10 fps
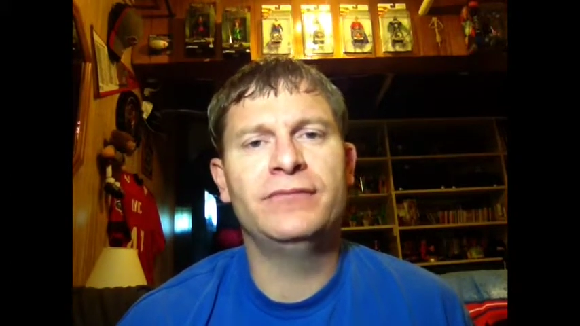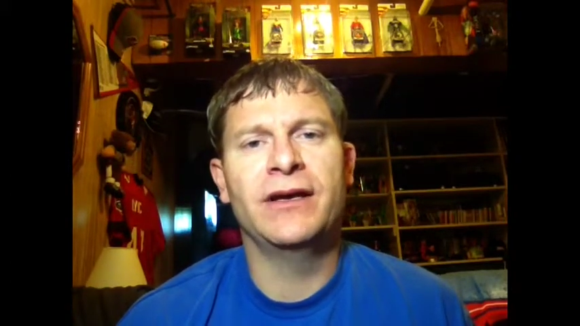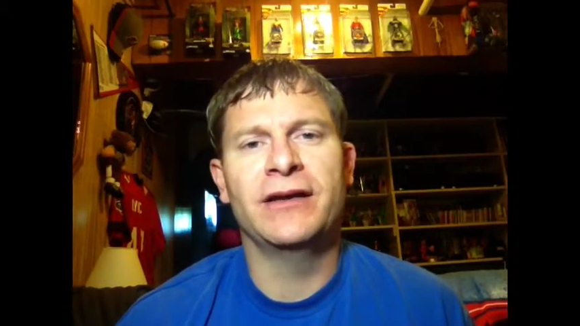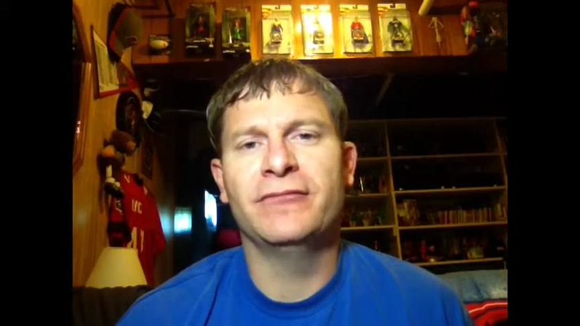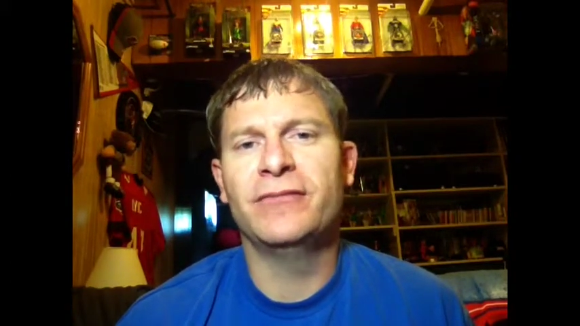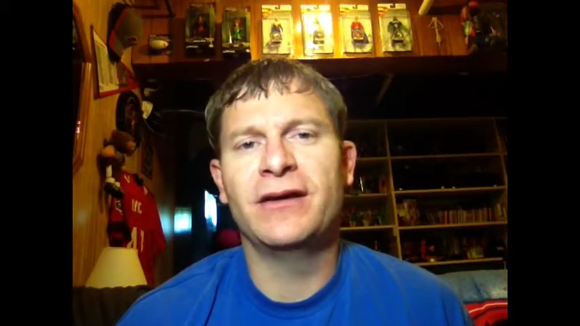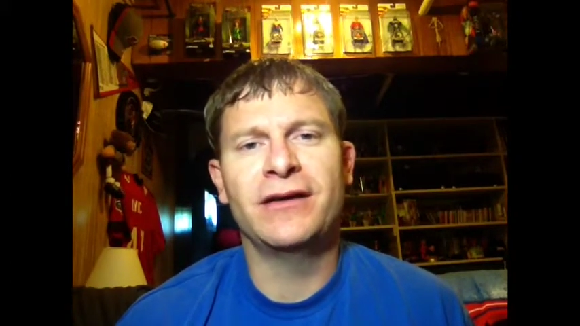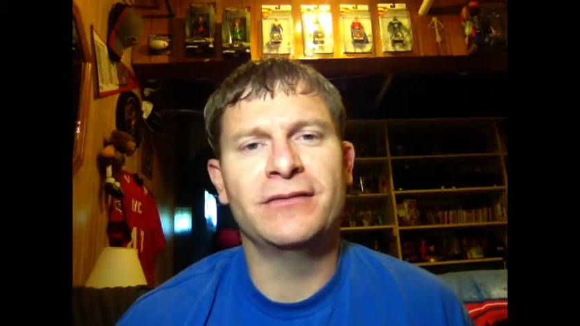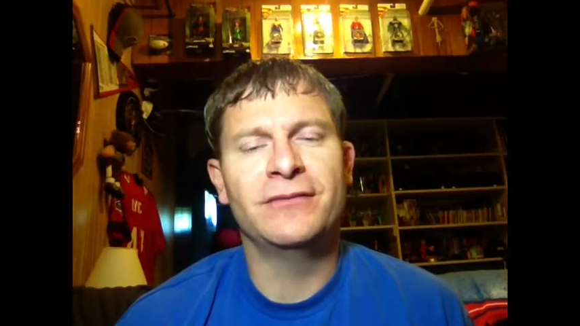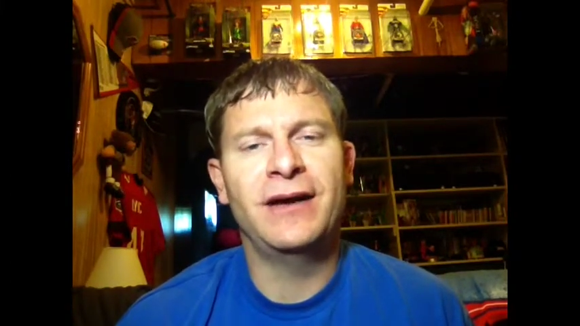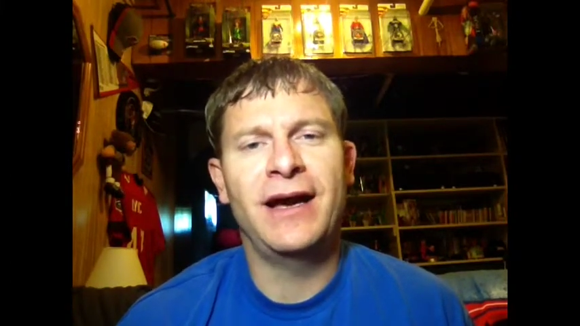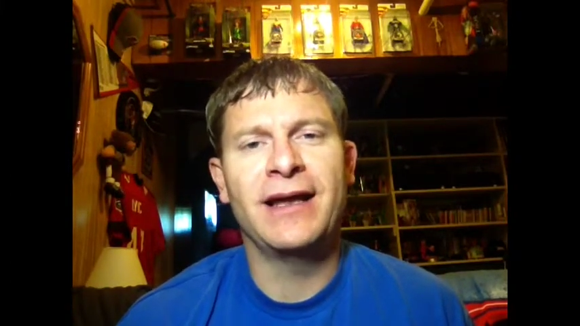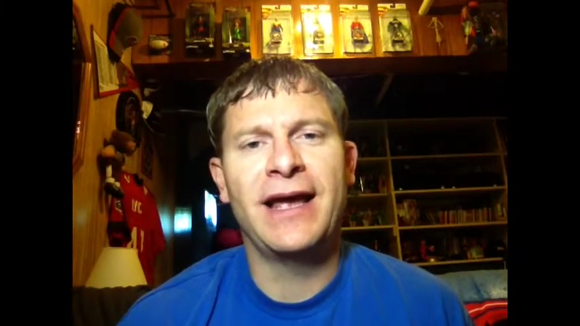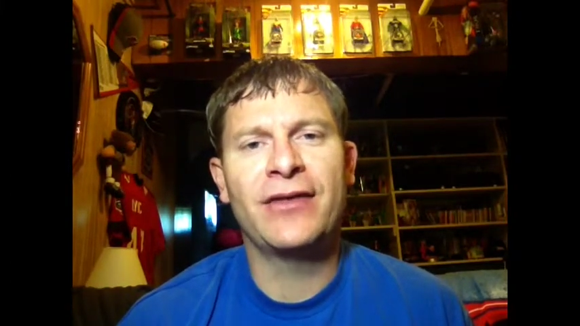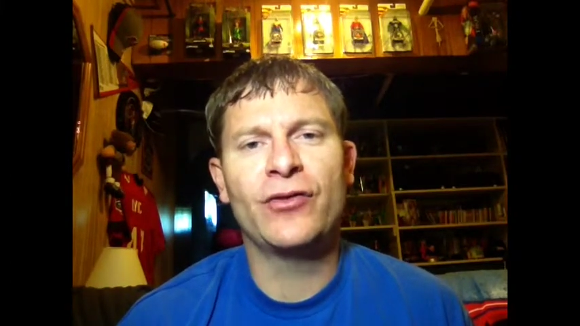and uh, I
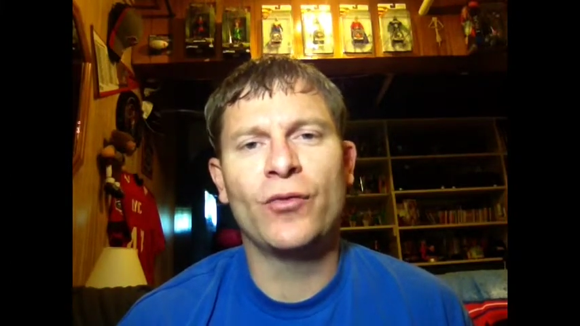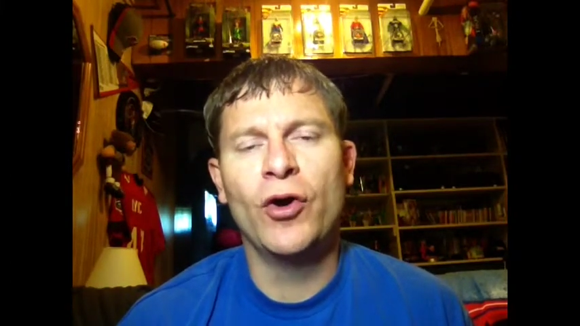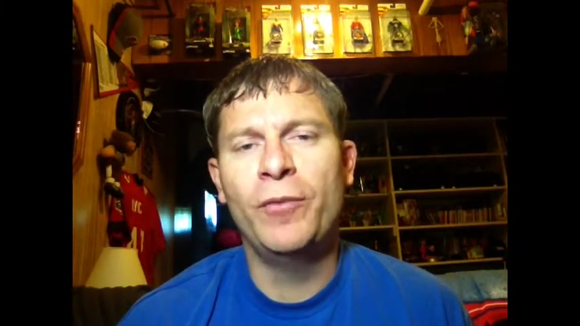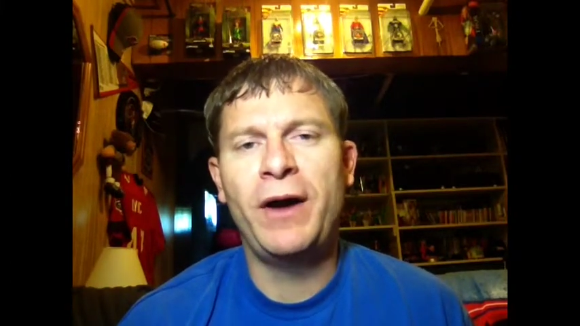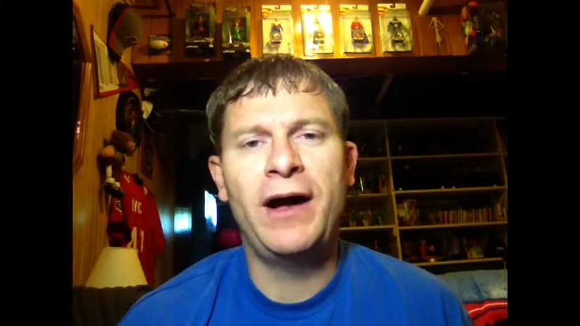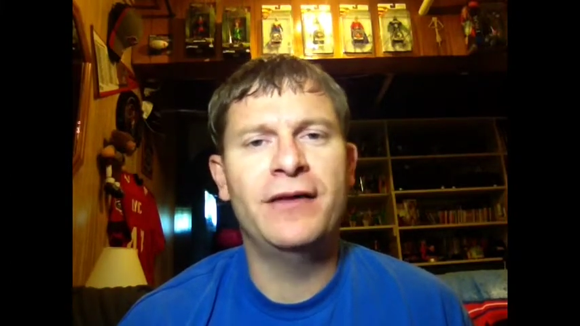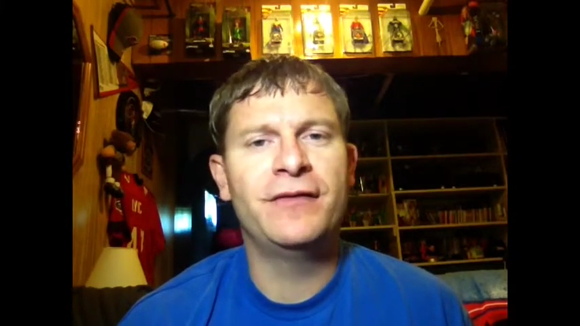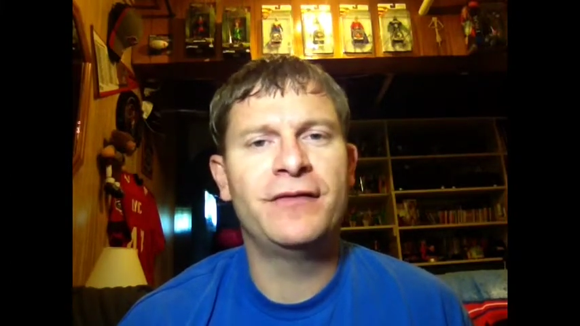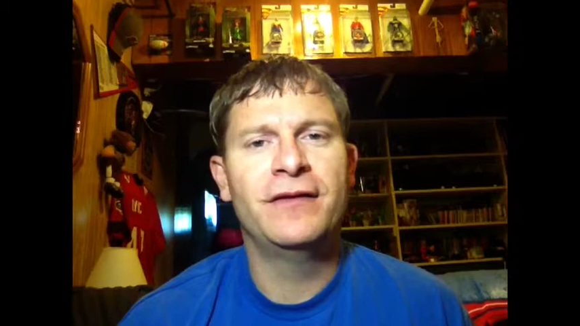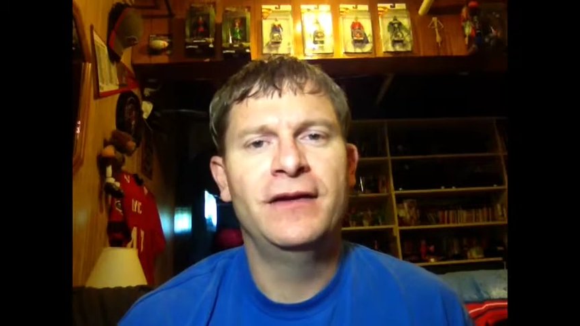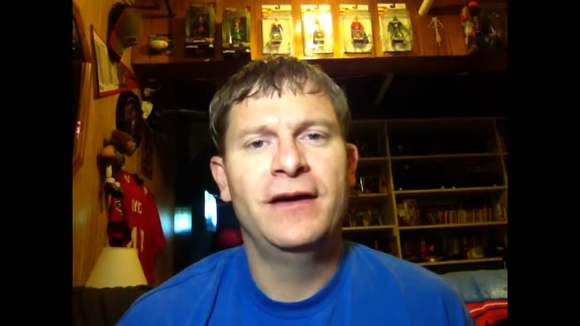like the robots.